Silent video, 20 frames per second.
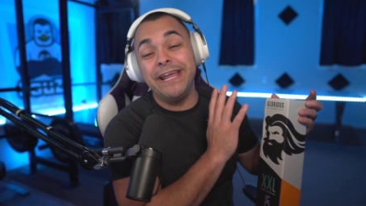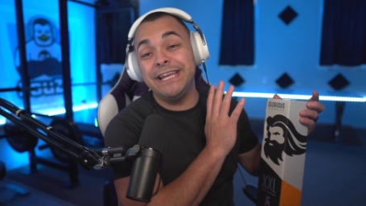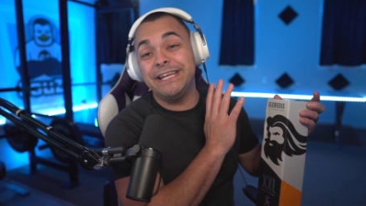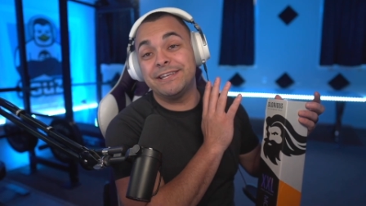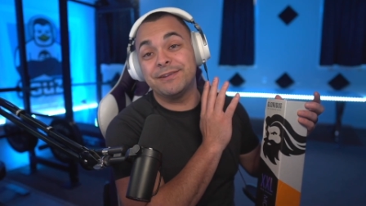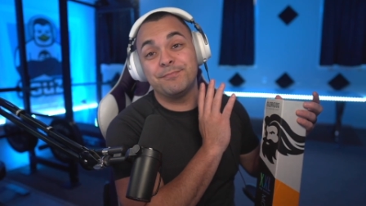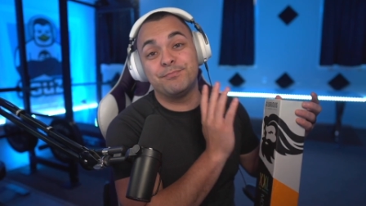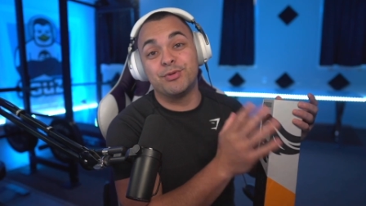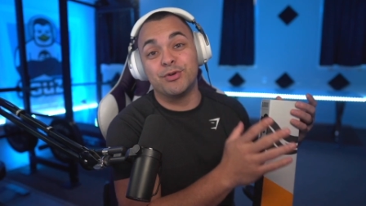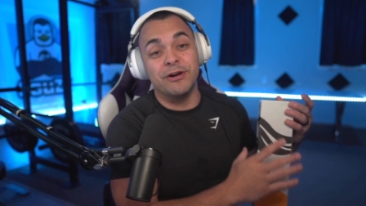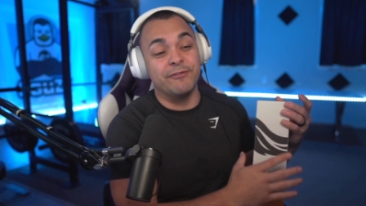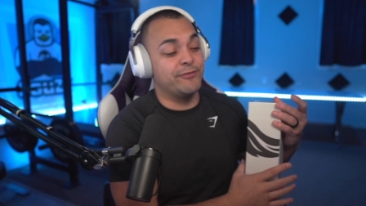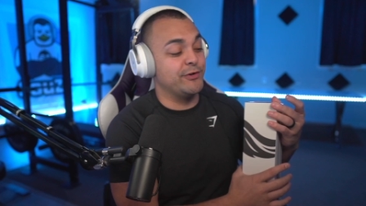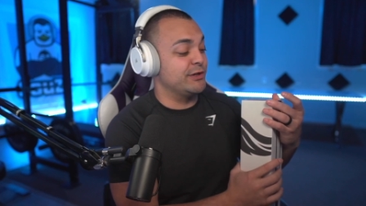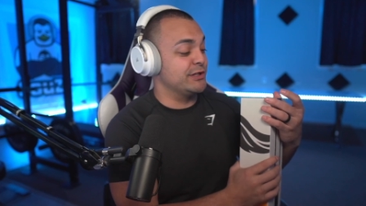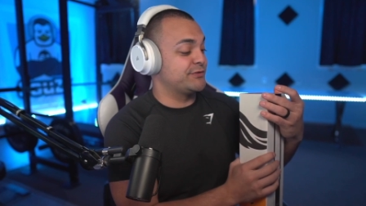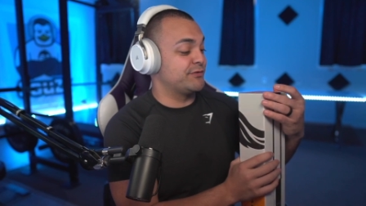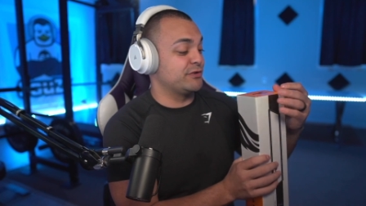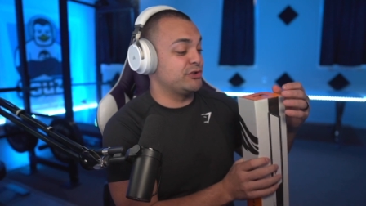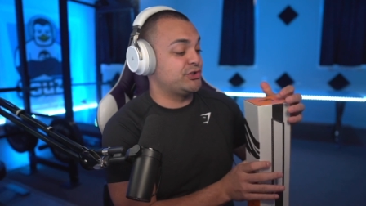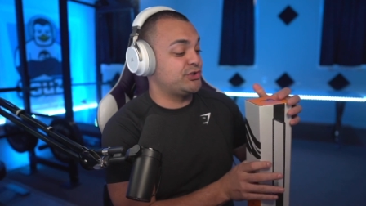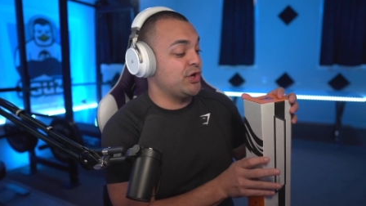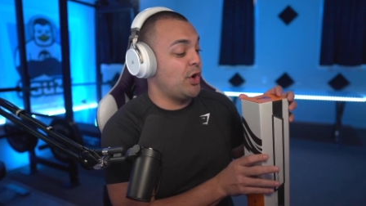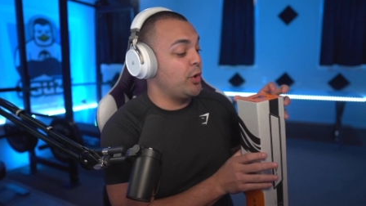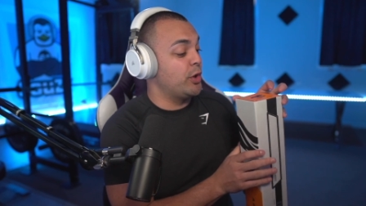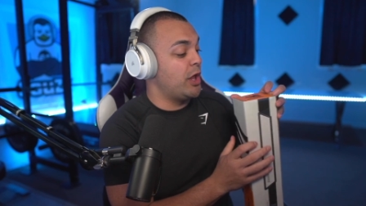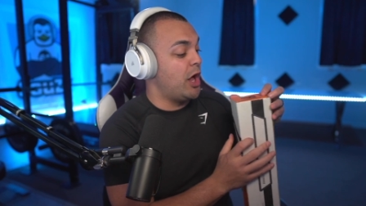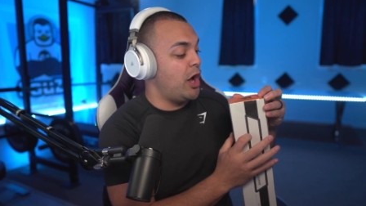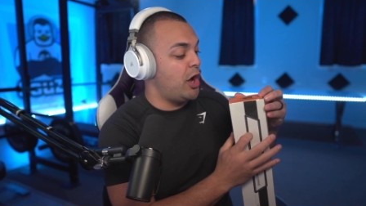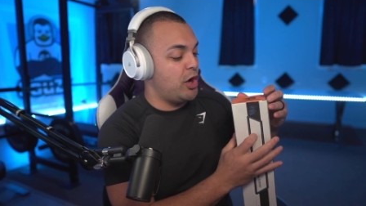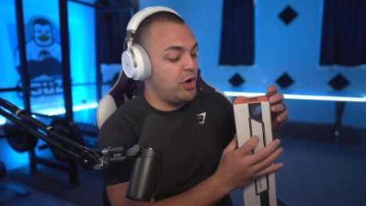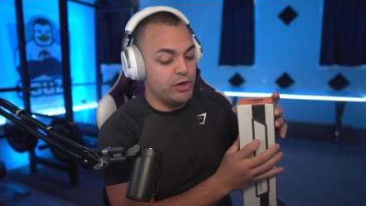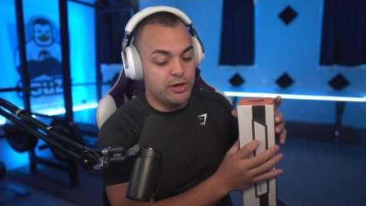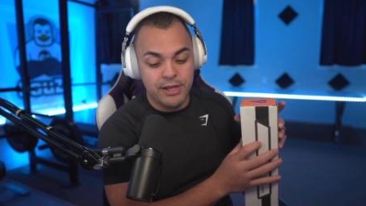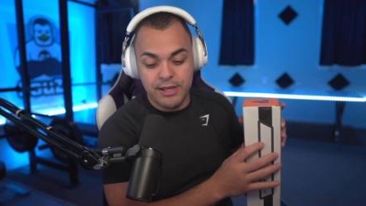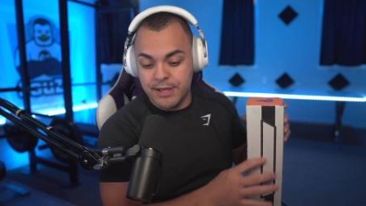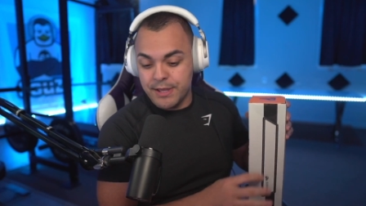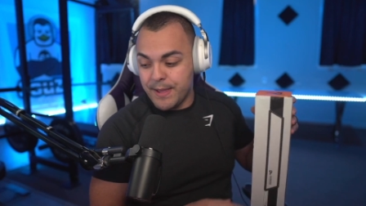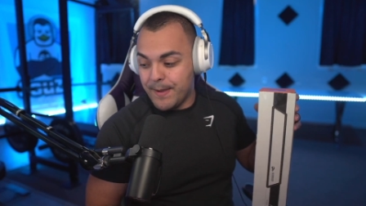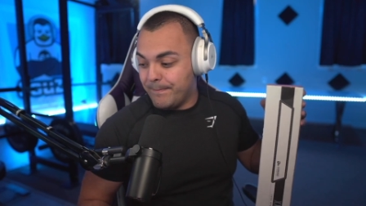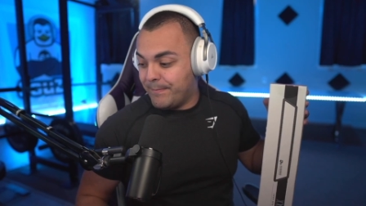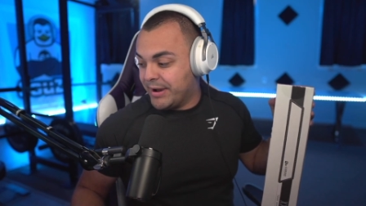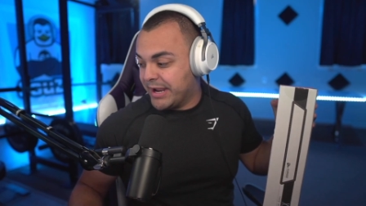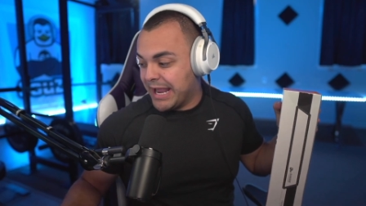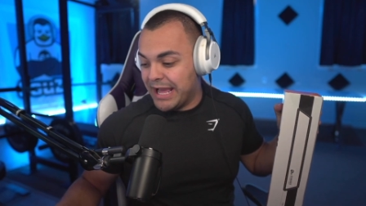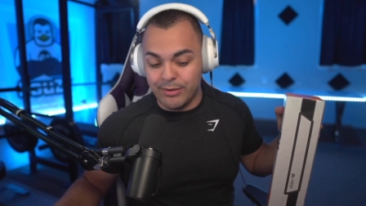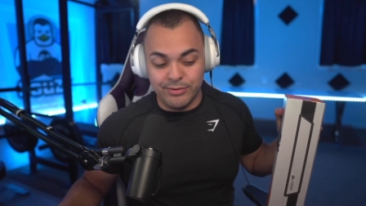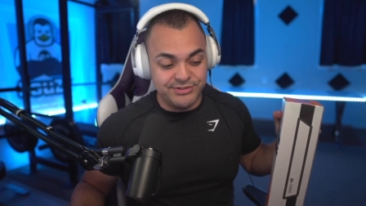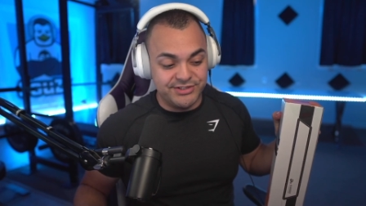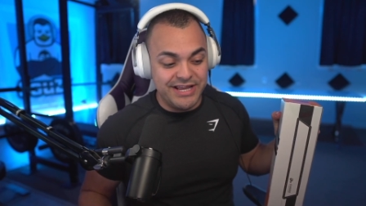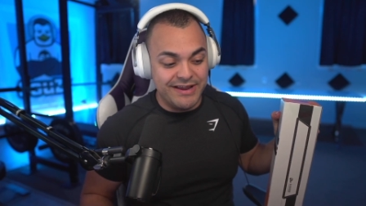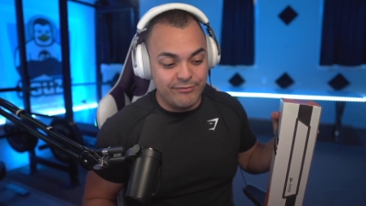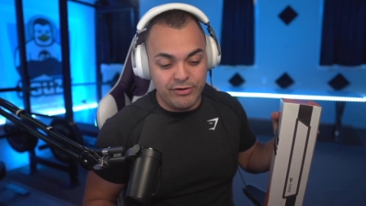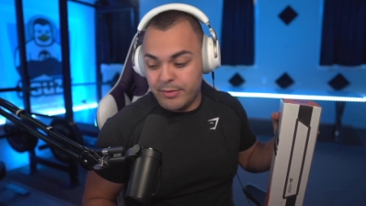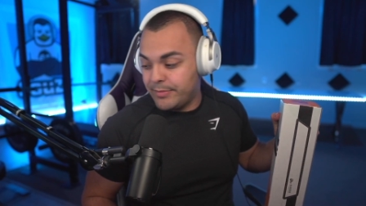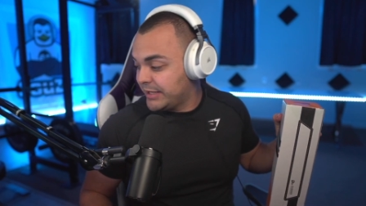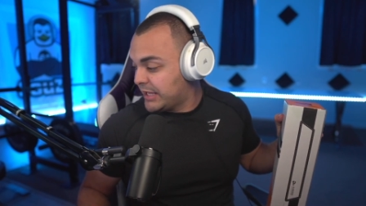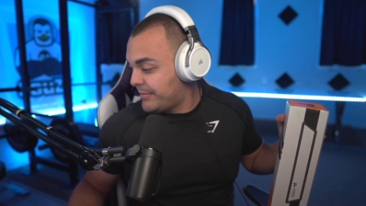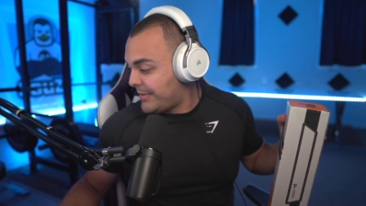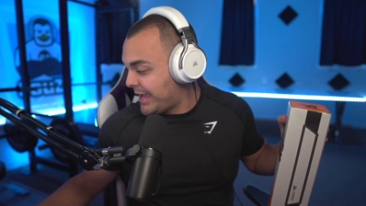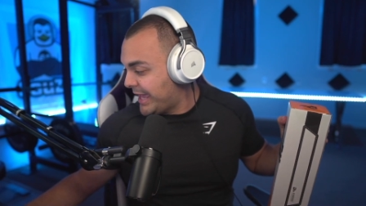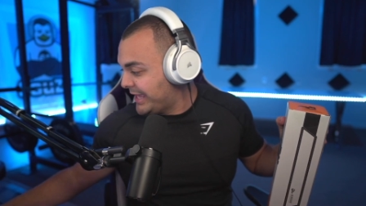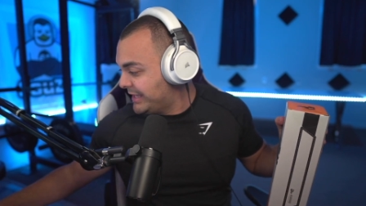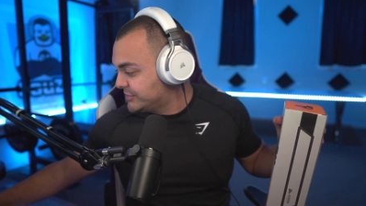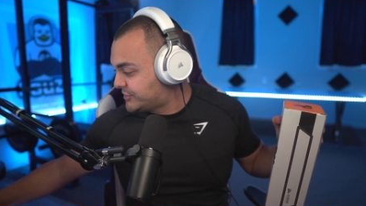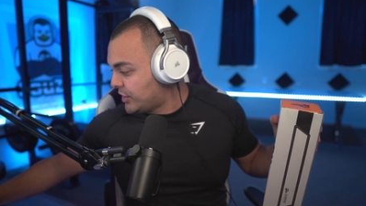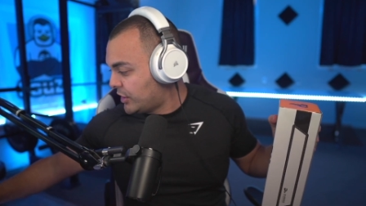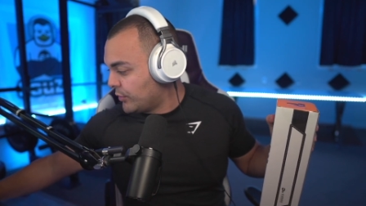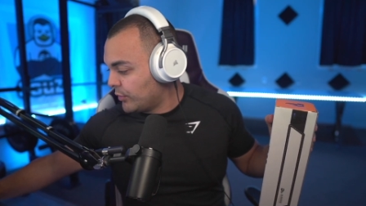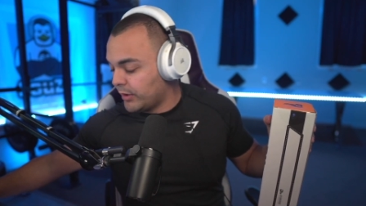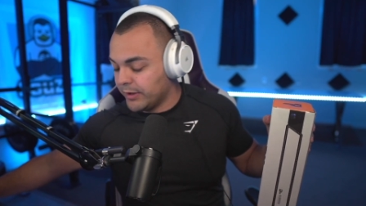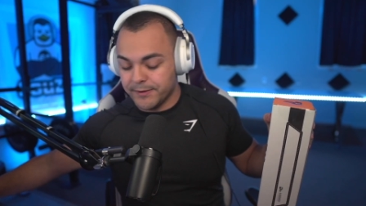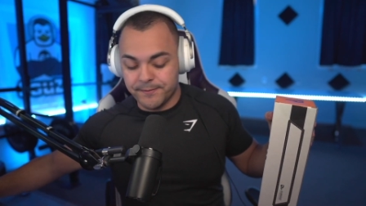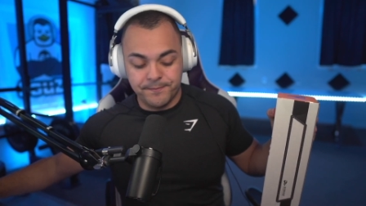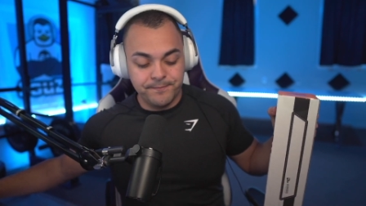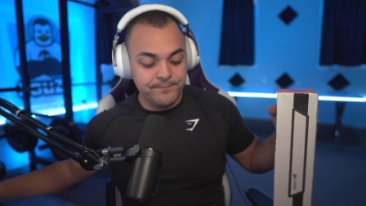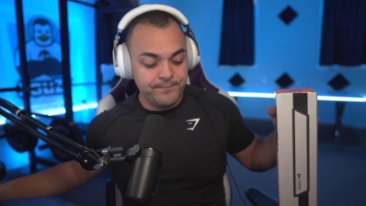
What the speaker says: peripherals for so long, but I was never able to get my hands on one.